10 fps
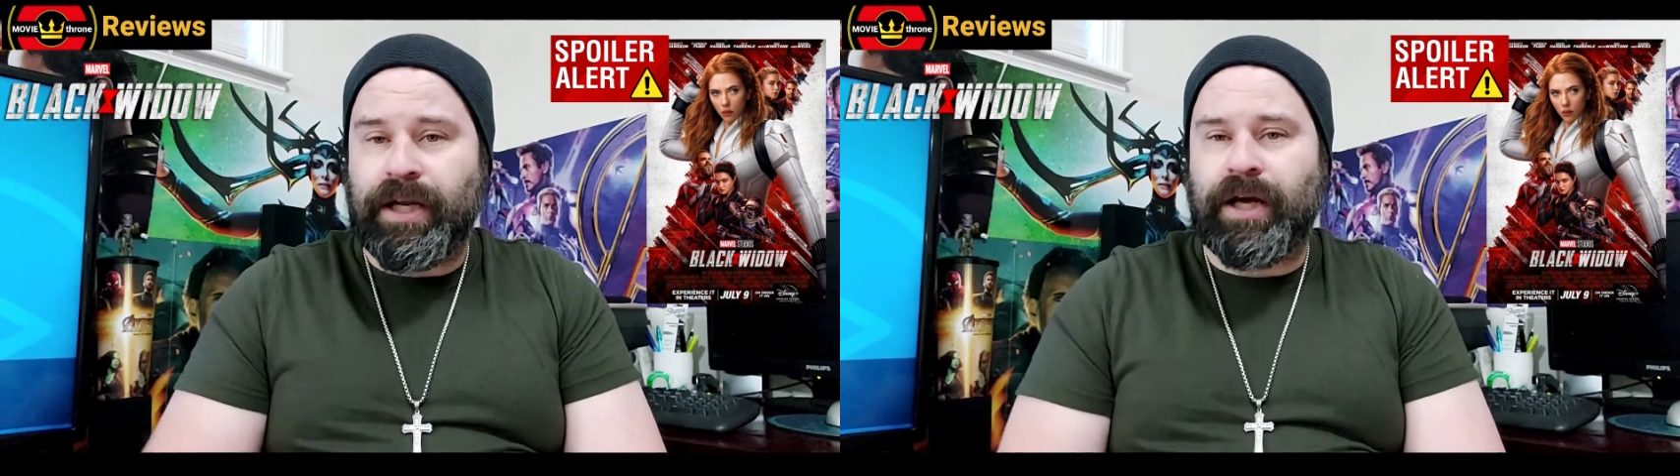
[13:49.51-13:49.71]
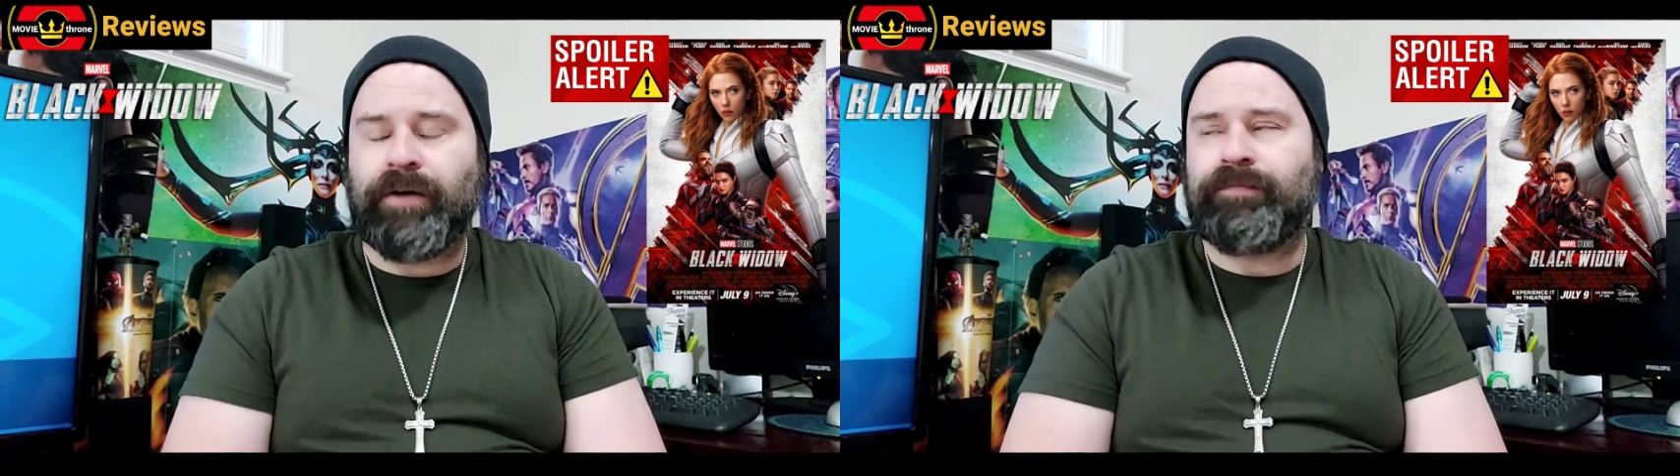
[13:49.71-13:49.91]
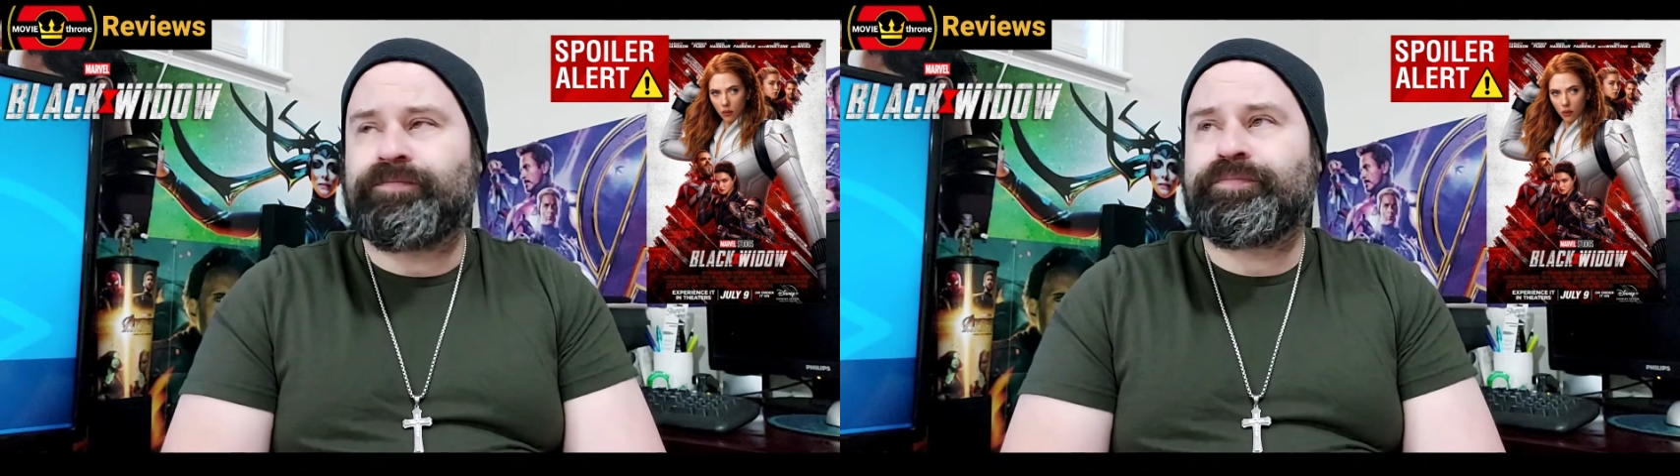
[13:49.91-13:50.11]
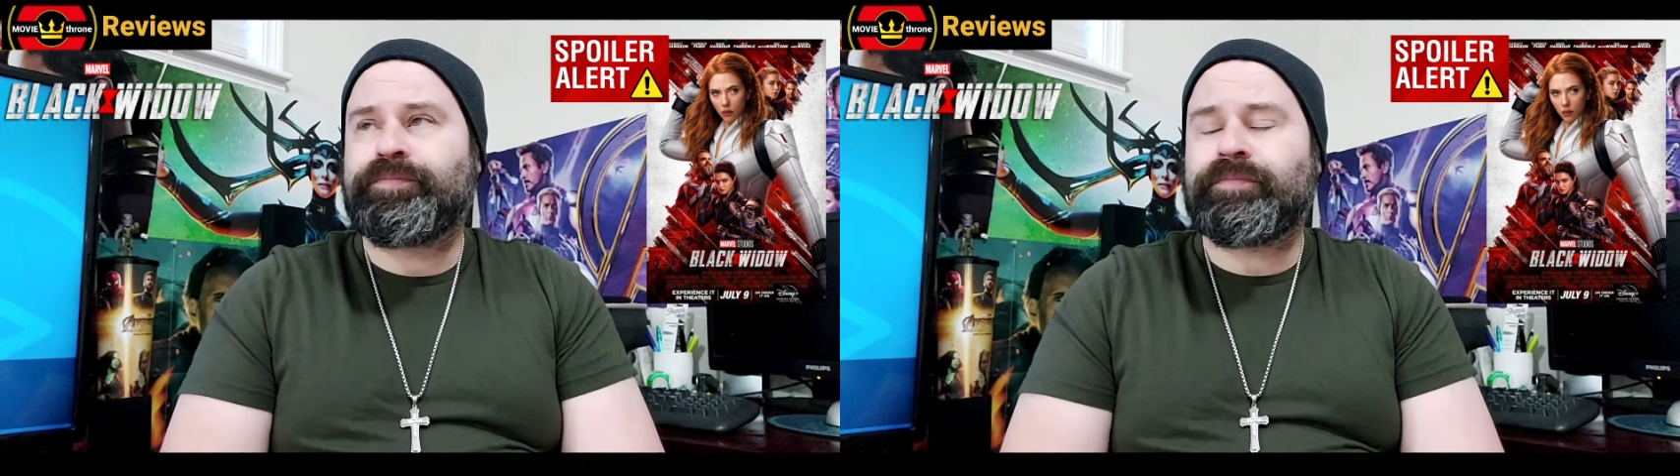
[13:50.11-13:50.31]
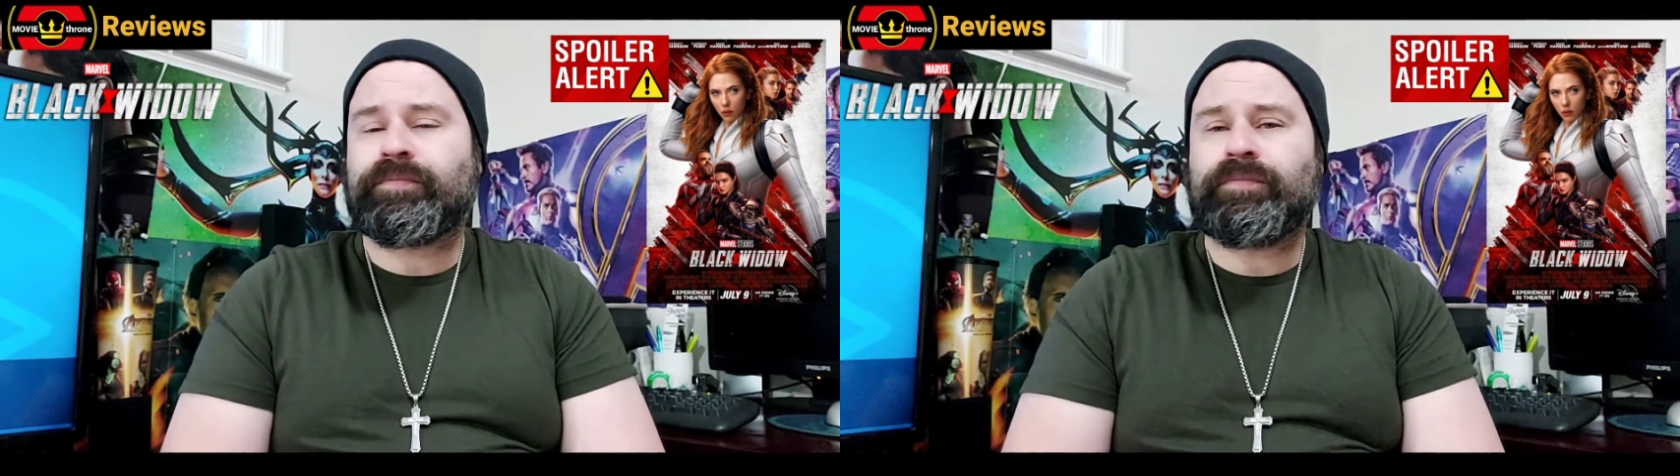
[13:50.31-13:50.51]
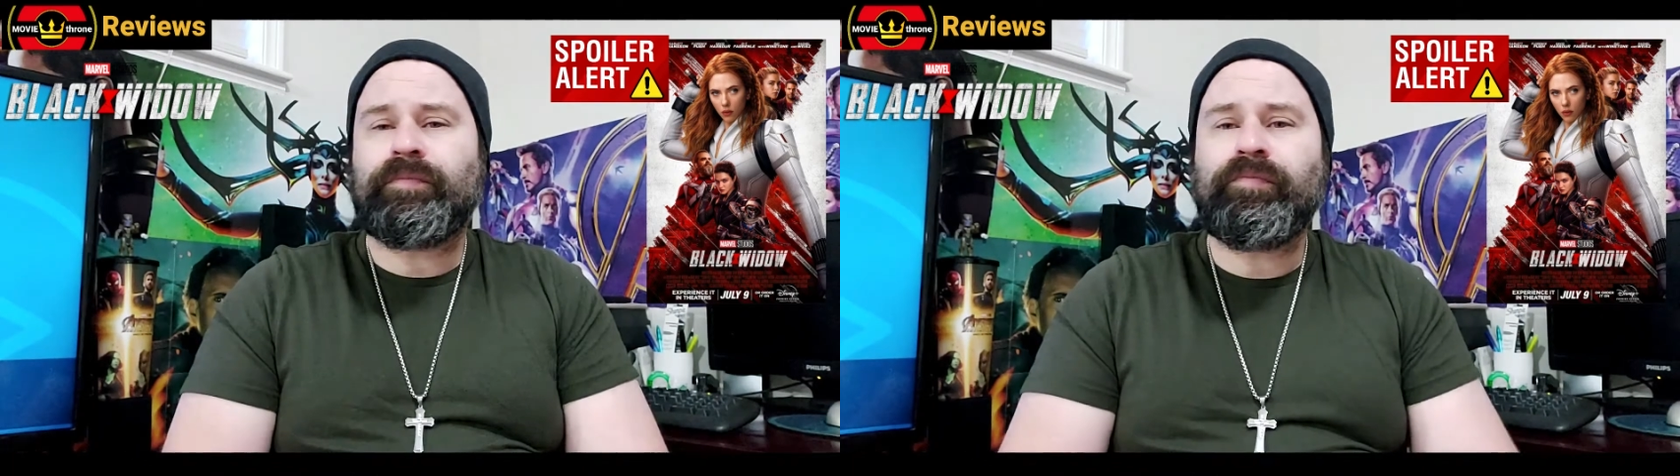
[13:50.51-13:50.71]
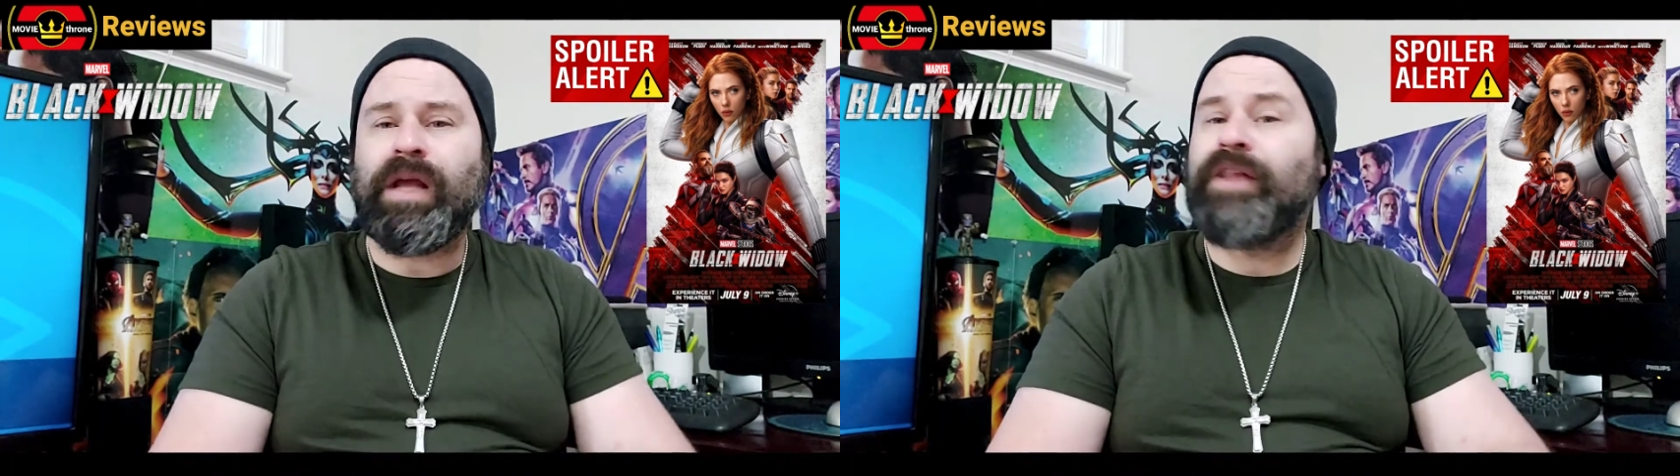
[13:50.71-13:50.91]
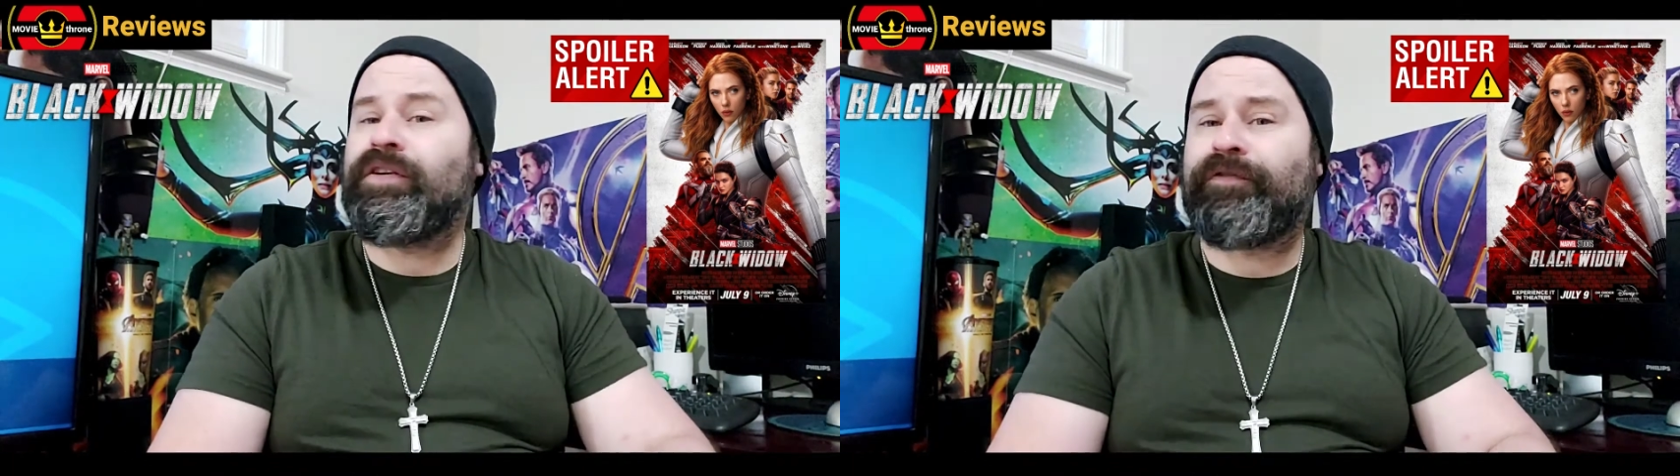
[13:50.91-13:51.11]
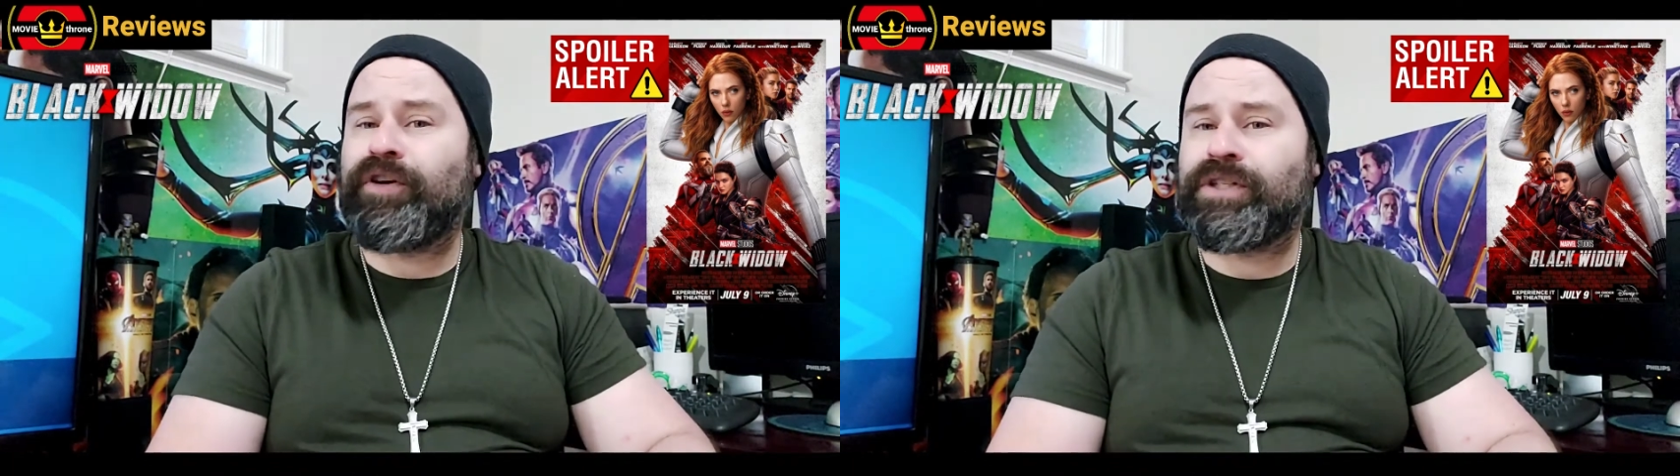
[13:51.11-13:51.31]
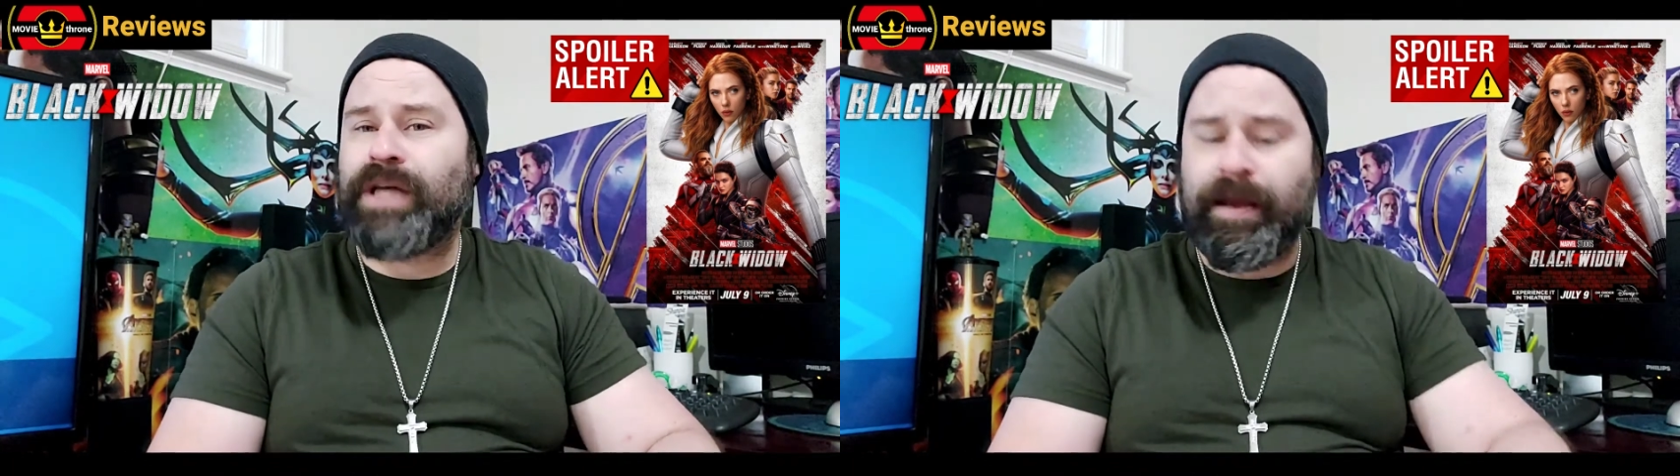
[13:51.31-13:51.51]
And the
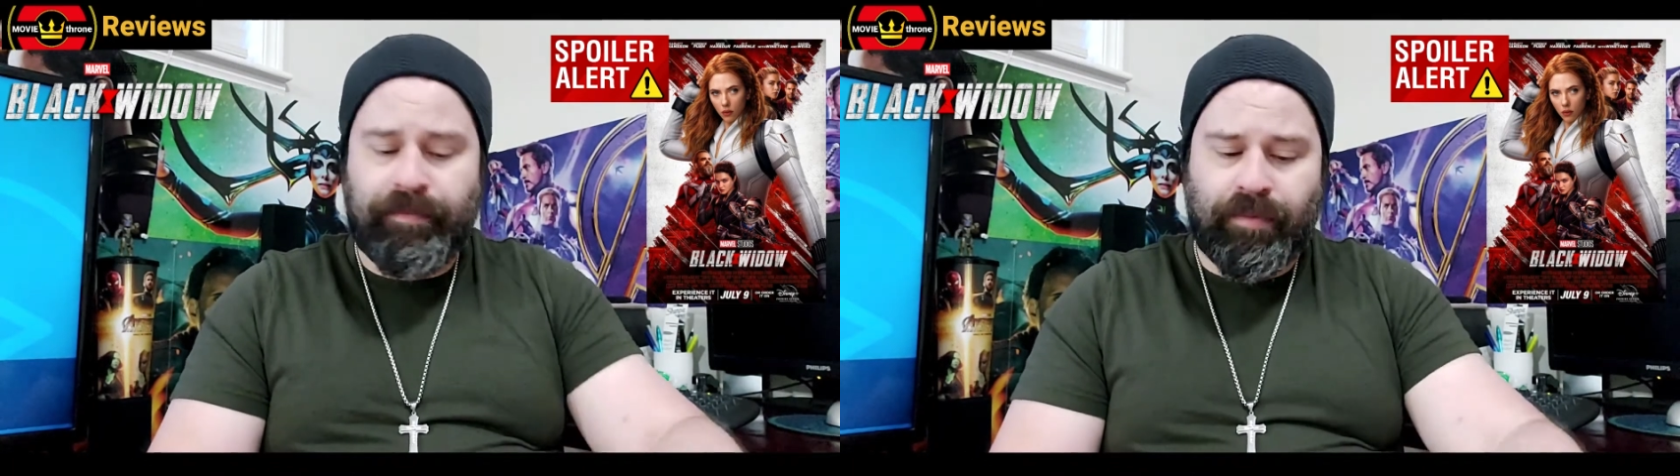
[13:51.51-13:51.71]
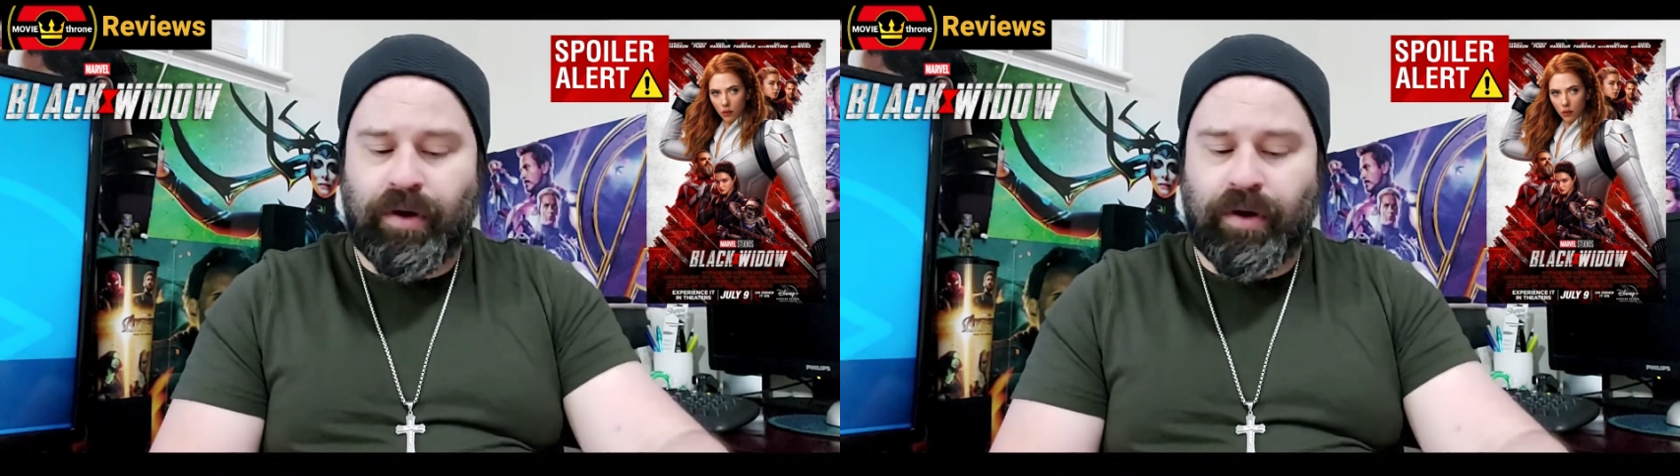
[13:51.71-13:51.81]
first time,